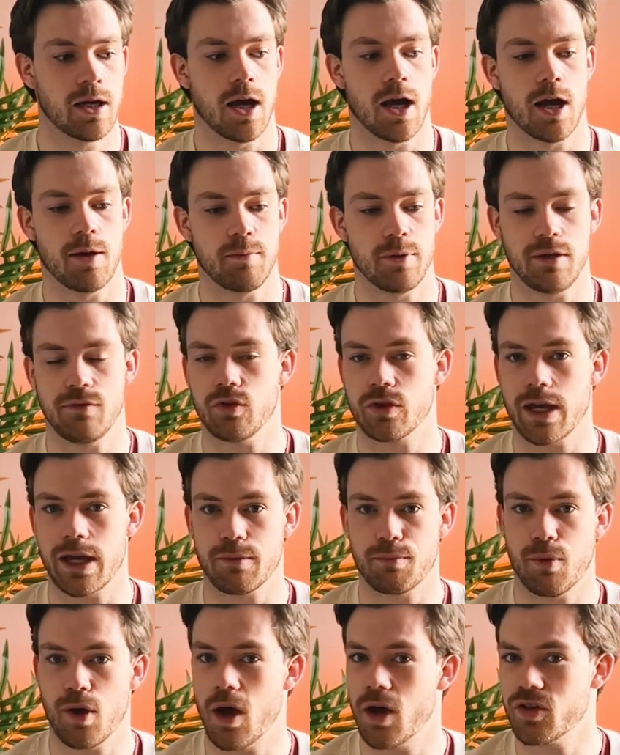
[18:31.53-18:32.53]
If you're
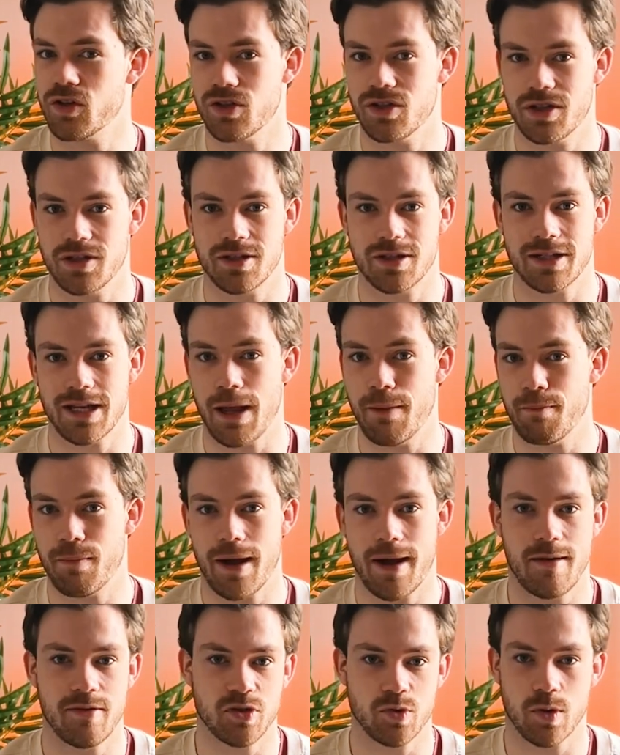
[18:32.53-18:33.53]
getting purchases at £10,
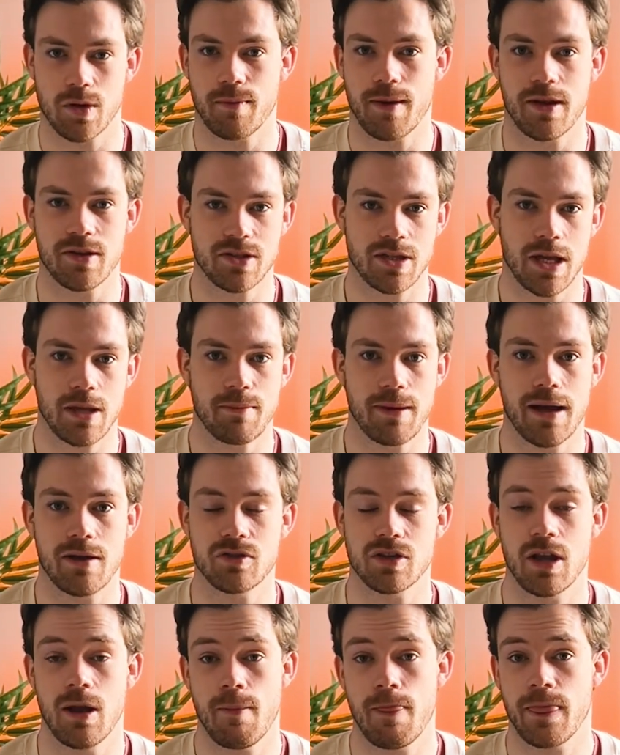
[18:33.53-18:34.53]
£20,
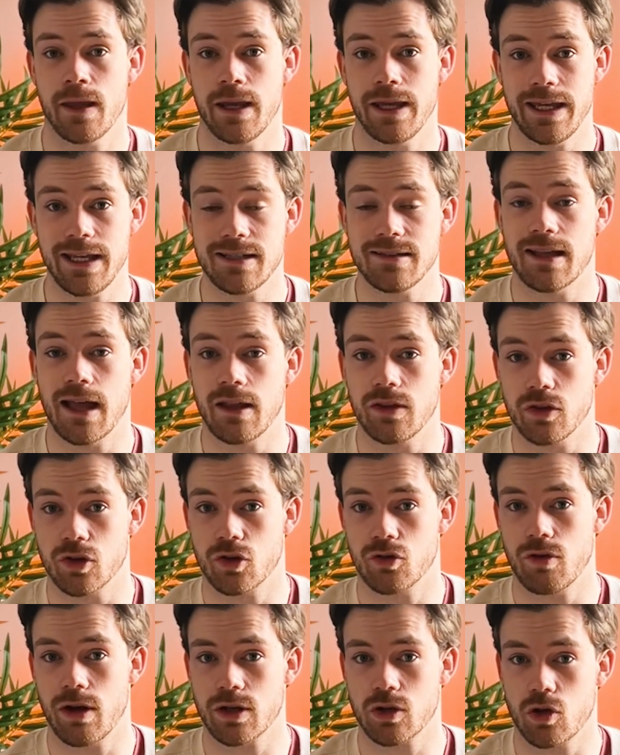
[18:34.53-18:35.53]
£30, is that the
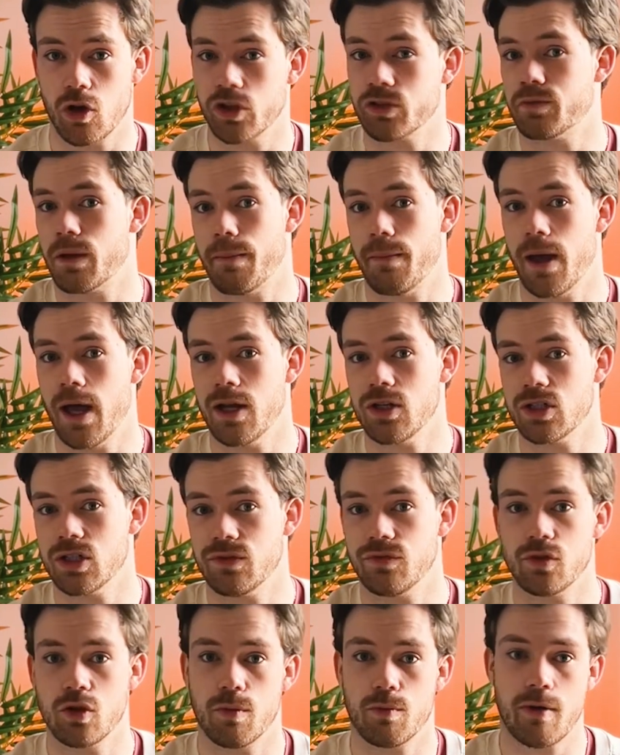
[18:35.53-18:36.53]
correct cost per purchase
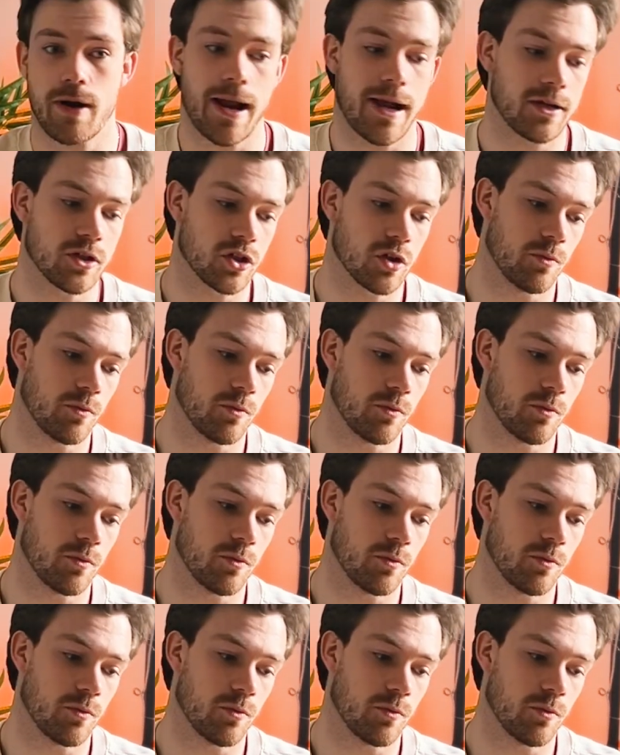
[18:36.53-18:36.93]
for your brand?